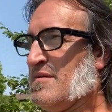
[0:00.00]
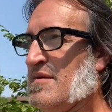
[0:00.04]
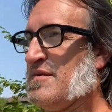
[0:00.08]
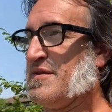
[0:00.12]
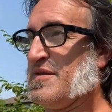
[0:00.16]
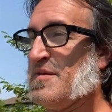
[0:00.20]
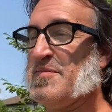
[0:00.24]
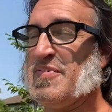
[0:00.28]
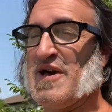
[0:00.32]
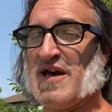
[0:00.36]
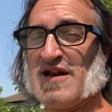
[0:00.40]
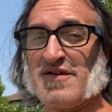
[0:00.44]

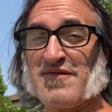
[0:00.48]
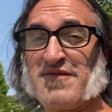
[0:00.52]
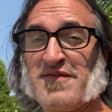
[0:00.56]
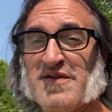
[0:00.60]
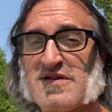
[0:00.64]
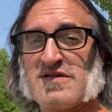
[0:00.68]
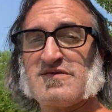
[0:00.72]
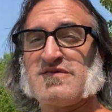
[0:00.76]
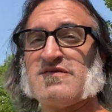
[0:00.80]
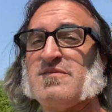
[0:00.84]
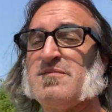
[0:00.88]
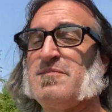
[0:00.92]
the
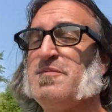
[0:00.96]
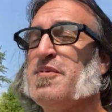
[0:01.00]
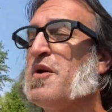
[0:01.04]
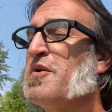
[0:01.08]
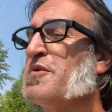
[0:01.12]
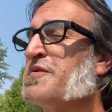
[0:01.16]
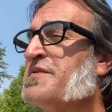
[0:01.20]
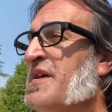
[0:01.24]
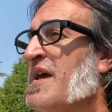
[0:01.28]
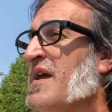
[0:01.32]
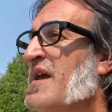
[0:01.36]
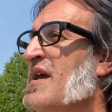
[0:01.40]
benefits from
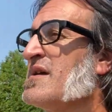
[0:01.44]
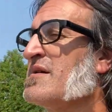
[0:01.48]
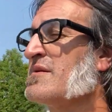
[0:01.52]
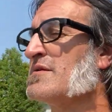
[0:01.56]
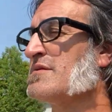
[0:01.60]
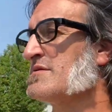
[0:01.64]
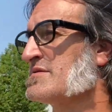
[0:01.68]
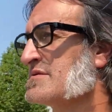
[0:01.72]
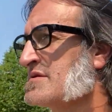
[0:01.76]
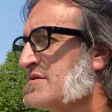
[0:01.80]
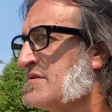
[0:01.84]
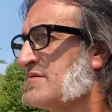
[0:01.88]
both
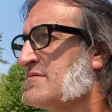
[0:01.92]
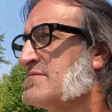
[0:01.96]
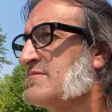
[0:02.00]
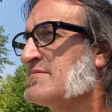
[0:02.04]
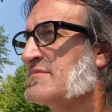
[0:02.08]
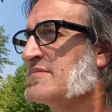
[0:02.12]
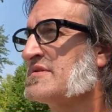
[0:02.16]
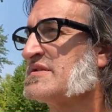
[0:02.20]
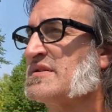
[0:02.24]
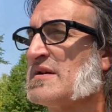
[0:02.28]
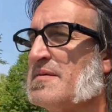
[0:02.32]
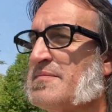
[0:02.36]
angles,
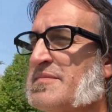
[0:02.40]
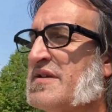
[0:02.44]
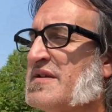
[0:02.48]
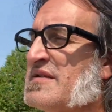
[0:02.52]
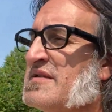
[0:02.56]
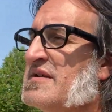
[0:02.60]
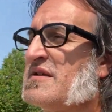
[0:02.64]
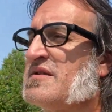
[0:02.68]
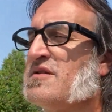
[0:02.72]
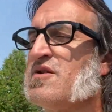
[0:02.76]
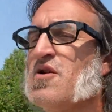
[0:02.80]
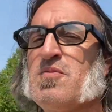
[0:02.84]
something
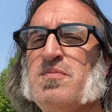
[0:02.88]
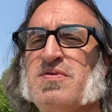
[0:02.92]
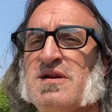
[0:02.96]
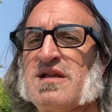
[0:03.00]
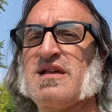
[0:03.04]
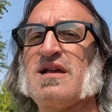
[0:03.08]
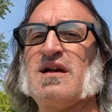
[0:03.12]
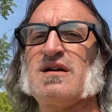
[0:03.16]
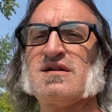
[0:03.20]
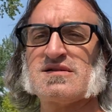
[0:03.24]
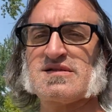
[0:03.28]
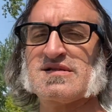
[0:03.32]
that
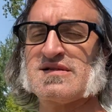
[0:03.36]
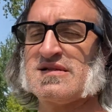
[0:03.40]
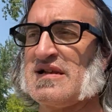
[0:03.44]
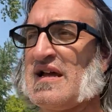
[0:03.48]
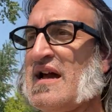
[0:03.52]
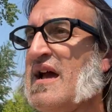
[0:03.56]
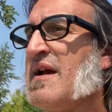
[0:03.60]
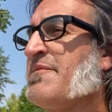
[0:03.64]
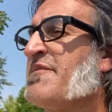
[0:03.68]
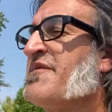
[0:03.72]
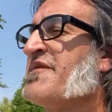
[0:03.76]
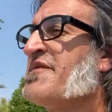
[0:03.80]
nobody else that
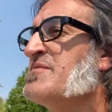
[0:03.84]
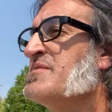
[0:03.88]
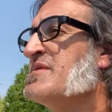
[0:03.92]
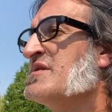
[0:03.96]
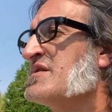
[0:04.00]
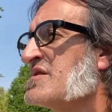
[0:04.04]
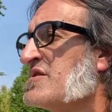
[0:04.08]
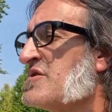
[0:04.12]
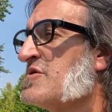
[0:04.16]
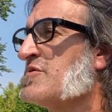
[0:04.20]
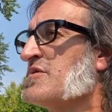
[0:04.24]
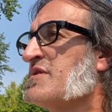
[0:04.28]
I am
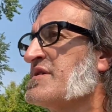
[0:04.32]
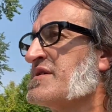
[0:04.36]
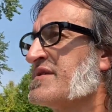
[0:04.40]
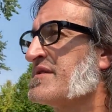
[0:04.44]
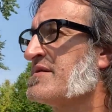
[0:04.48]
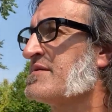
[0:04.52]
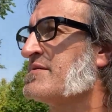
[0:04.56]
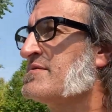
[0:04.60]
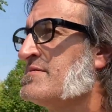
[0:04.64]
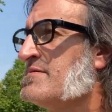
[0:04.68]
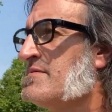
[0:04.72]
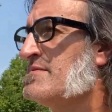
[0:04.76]
familiar with
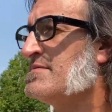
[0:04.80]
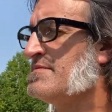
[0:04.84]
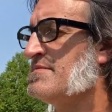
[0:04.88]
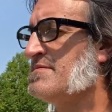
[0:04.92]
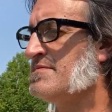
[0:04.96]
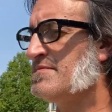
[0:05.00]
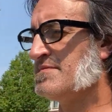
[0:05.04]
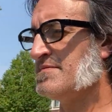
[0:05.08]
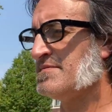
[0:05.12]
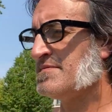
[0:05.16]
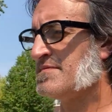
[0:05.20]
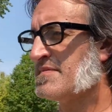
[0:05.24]

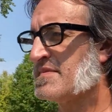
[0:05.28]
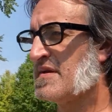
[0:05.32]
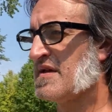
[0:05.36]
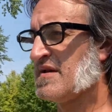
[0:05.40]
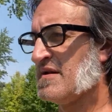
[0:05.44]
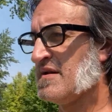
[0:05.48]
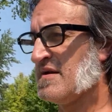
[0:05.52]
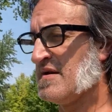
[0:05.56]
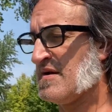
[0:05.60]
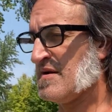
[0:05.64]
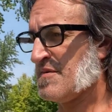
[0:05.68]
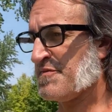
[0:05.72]

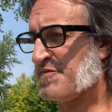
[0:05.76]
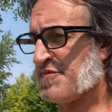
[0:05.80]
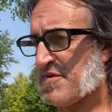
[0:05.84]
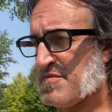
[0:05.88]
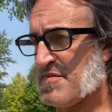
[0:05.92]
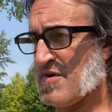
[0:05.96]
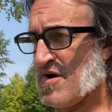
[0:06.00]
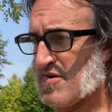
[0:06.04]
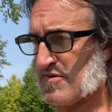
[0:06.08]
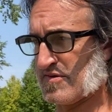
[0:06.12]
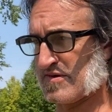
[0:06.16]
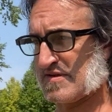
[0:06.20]

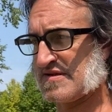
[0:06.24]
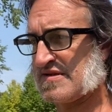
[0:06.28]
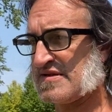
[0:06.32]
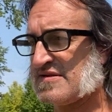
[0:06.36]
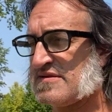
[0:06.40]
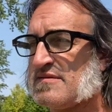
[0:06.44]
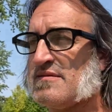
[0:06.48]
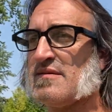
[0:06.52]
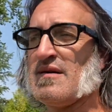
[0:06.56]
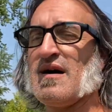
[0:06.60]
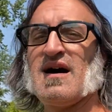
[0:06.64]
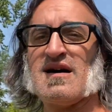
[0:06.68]

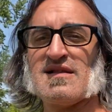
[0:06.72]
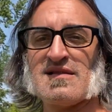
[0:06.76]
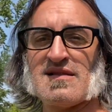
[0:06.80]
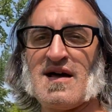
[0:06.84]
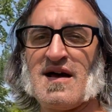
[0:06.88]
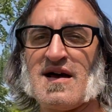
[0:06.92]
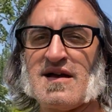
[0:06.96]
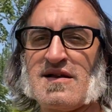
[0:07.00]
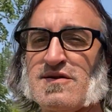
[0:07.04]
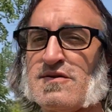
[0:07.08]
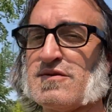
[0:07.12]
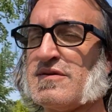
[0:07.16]
promotes
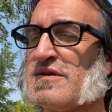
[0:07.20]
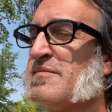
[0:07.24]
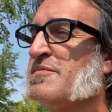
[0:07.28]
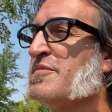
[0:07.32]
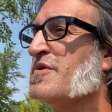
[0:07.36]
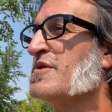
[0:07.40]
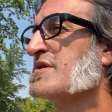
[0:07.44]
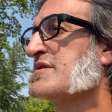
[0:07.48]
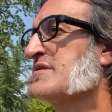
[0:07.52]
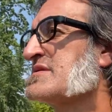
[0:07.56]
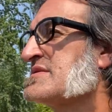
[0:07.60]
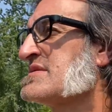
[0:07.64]
online or in
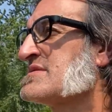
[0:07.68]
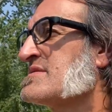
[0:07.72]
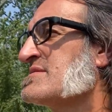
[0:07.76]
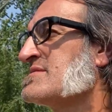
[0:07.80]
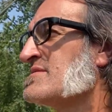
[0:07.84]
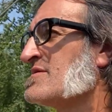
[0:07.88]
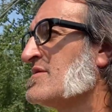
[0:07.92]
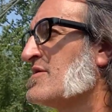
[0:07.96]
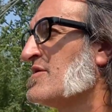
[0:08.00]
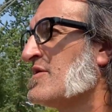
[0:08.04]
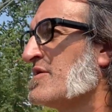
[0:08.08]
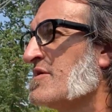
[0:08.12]
books
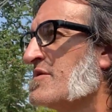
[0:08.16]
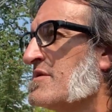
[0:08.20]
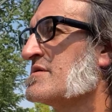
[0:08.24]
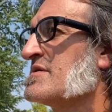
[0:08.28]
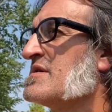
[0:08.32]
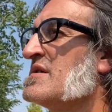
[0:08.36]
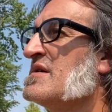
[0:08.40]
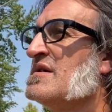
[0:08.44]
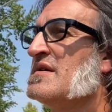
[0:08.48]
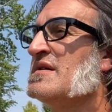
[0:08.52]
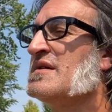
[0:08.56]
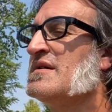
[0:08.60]
or
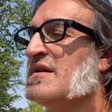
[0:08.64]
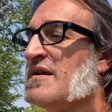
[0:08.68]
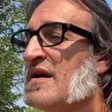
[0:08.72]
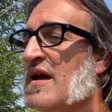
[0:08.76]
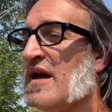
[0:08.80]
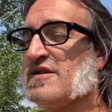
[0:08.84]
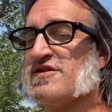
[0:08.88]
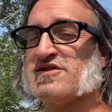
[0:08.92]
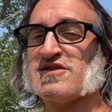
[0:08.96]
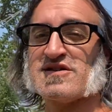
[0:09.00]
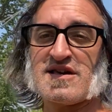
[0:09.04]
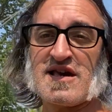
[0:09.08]

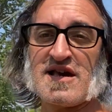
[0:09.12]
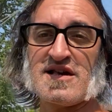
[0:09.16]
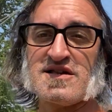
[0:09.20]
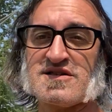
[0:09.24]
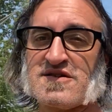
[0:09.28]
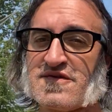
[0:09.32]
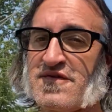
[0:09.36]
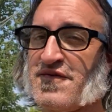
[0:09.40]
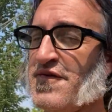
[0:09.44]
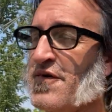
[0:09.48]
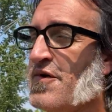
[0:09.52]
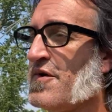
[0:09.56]

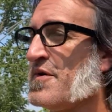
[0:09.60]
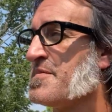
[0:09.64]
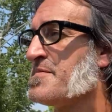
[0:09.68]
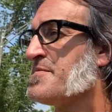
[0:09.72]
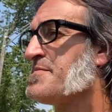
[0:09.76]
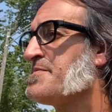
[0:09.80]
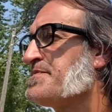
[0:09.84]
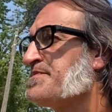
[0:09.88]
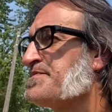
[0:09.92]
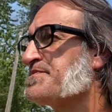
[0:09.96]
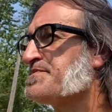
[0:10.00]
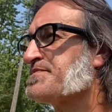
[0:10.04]
education form.
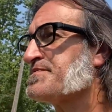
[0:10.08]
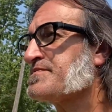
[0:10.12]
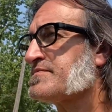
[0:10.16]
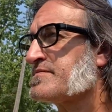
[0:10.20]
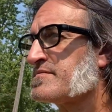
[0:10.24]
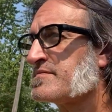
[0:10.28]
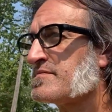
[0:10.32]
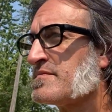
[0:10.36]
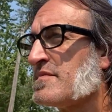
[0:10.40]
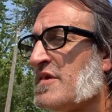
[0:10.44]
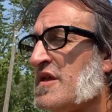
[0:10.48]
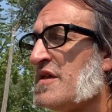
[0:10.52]

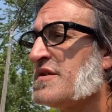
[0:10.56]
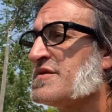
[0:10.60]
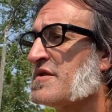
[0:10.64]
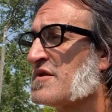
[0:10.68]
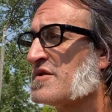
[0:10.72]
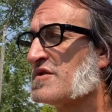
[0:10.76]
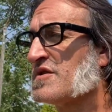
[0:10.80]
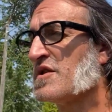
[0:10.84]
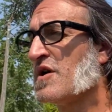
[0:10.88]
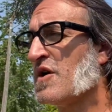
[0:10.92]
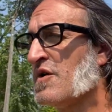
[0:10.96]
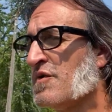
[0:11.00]
The
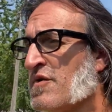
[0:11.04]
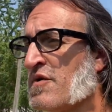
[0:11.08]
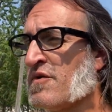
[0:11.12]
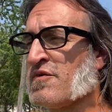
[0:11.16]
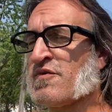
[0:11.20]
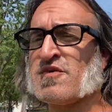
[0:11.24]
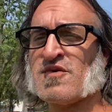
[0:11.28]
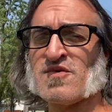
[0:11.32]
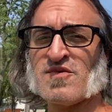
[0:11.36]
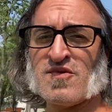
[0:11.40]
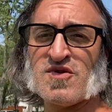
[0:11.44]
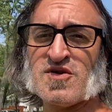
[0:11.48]
lower
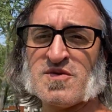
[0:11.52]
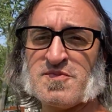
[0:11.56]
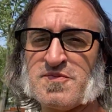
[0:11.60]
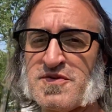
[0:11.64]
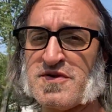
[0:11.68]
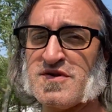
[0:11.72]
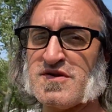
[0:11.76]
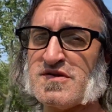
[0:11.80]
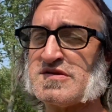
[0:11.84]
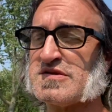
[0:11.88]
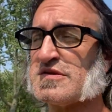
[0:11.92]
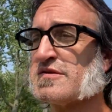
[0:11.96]
reward
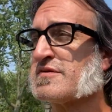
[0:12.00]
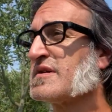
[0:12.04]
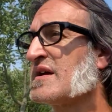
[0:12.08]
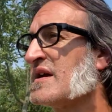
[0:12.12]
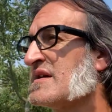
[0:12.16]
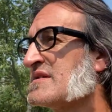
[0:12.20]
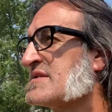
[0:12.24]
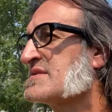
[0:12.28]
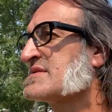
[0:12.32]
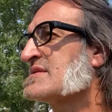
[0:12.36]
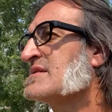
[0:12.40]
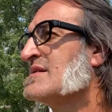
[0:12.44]
producer
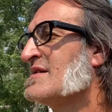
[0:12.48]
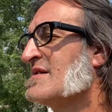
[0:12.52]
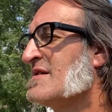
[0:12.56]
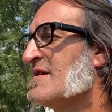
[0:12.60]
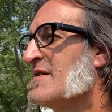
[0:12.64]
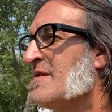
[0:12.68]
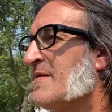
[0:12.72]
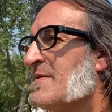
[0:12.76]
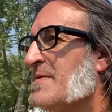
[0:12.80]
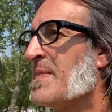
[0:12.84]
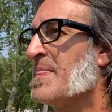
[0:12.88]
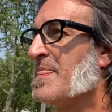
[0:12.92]
gets
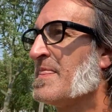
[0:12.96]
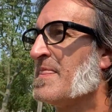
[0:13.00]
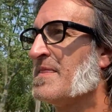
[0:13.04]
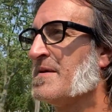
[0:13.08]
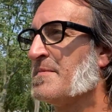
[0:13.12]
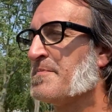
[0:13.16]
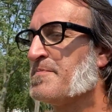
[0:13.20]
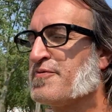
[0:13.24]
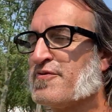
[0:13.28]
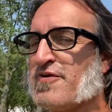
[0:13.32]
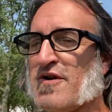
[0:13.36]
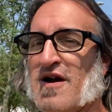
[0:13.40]
the
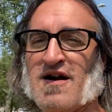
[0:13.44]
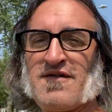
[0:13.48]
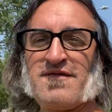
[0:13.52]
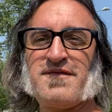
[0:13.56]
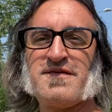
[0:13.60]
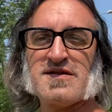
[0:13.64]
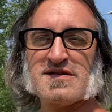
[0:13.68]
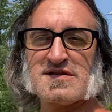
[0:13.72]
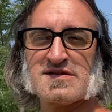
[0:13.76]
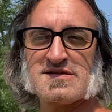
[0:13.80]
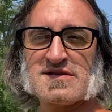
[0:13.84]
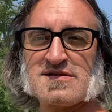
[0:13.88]

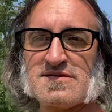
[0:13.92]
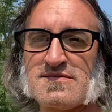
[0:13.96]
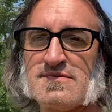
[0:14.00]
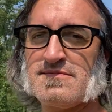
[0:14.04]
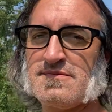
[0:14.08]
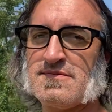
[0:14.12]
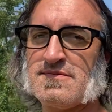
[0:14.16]
profits